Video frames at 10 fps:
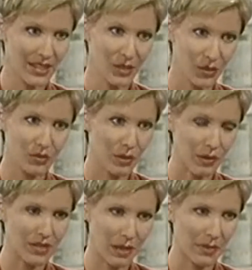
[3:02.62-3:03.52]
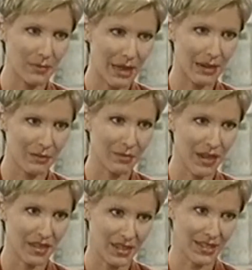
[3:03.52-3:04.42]
least I told you I was coming back
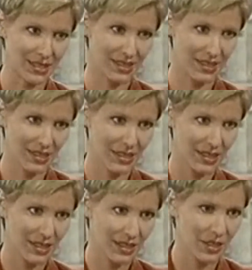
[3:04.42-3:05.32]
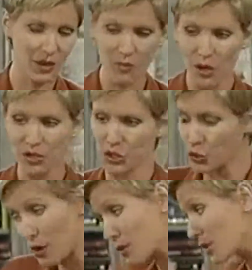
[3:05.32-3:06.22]
for my things. No, most